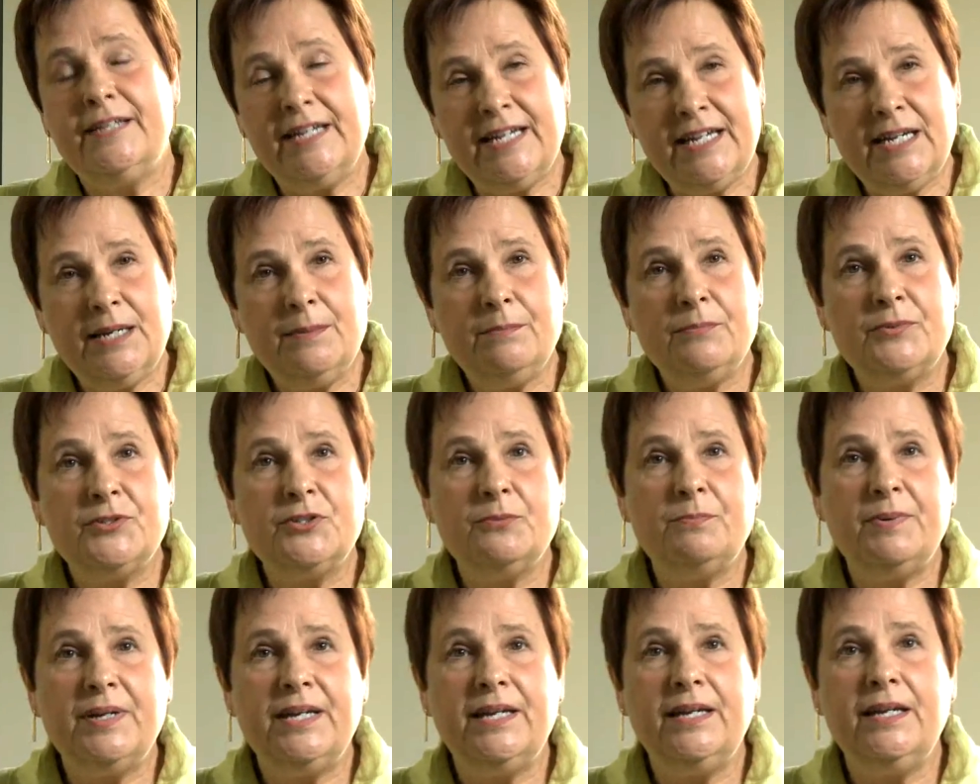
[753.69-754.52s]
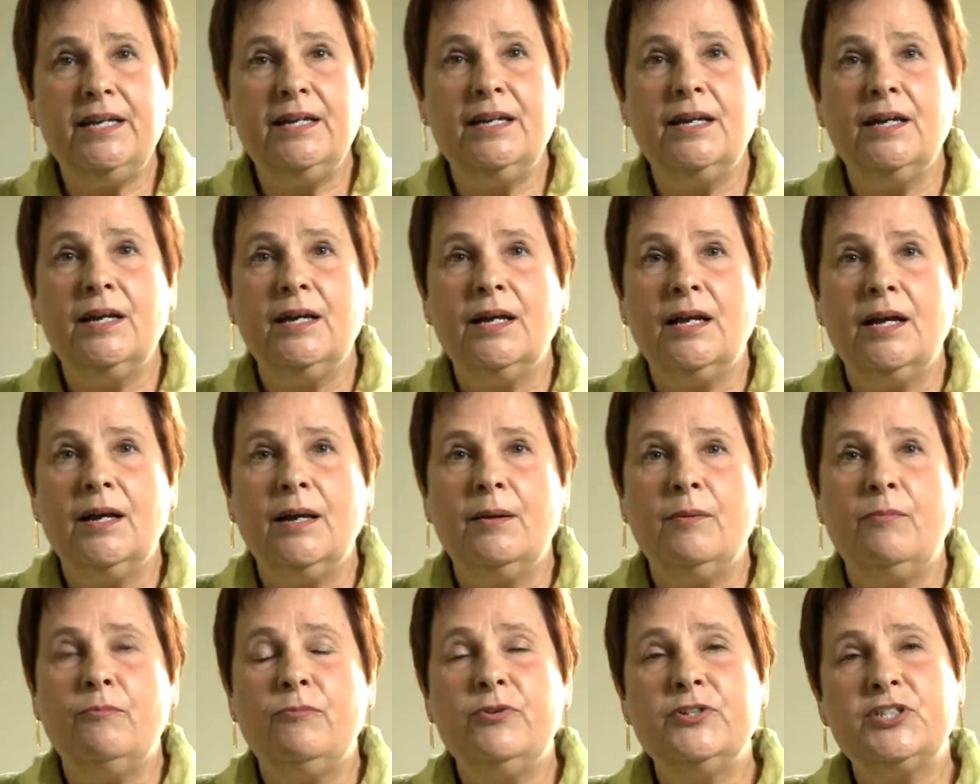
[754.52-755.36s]
deemed to be
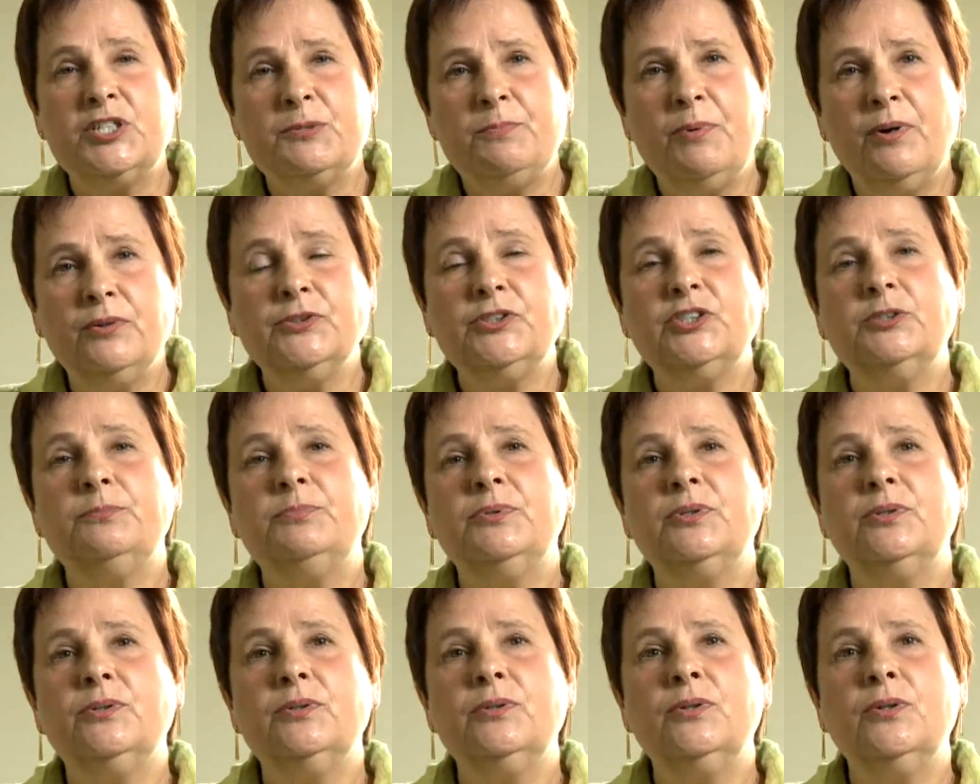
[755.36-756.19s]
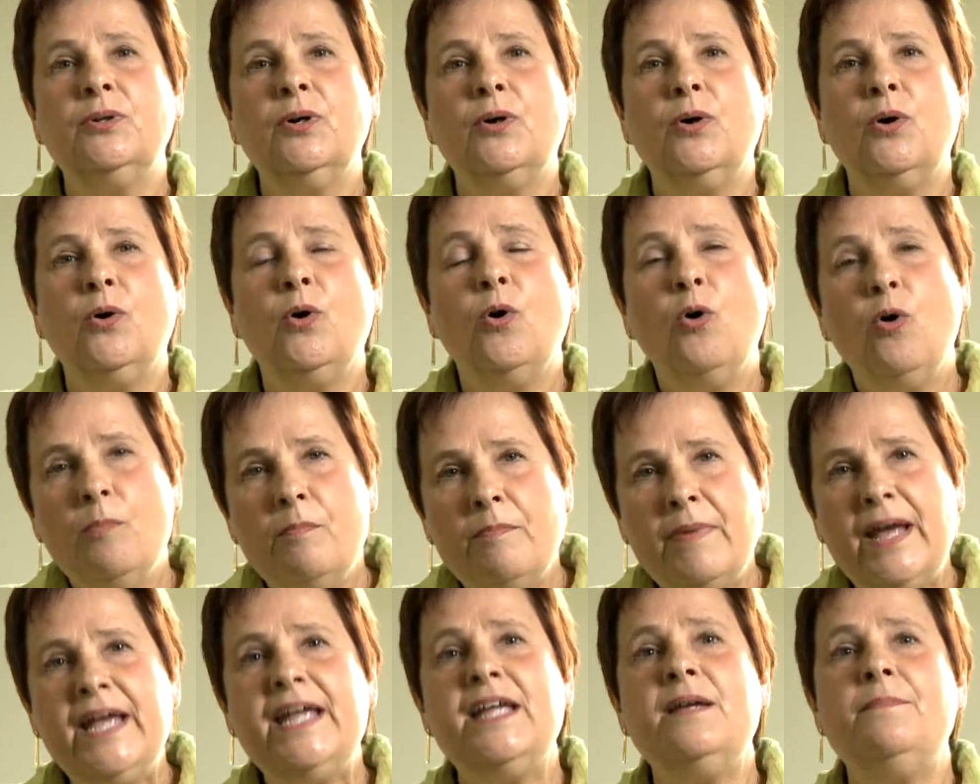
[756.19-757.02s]
responsible
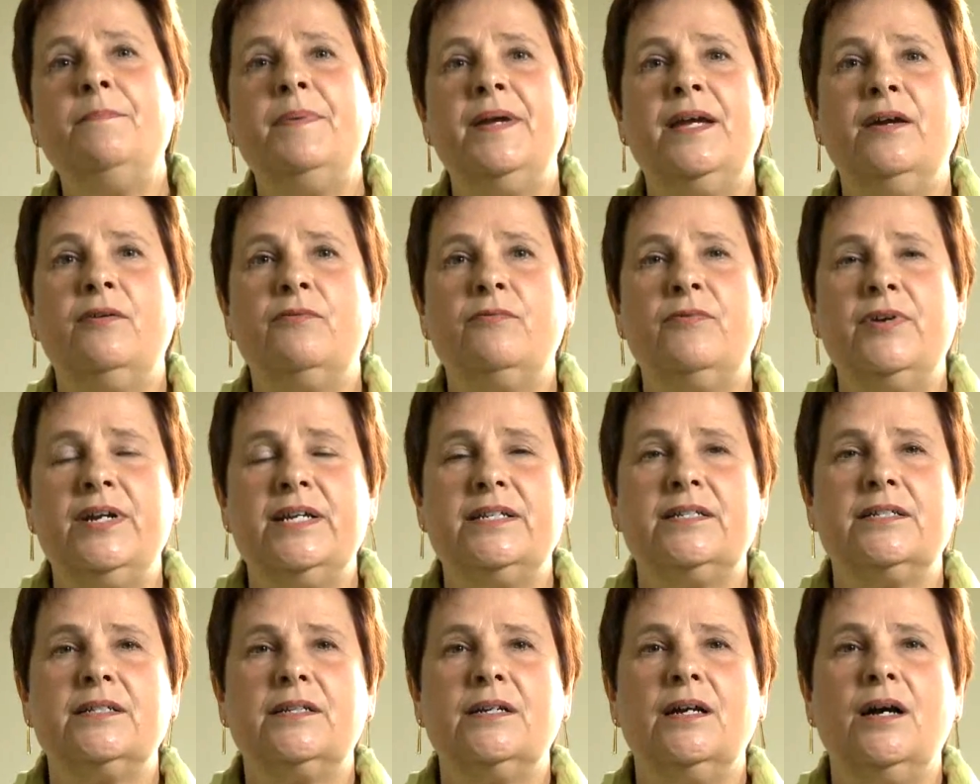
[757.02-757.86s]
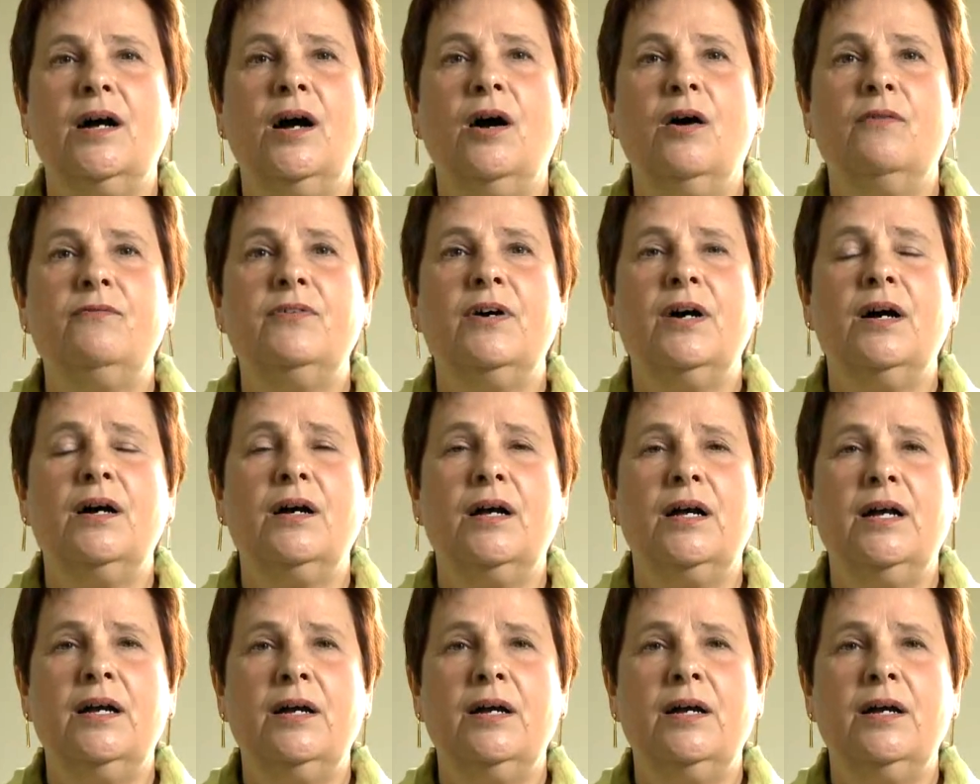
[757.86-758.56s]
or may be at risk of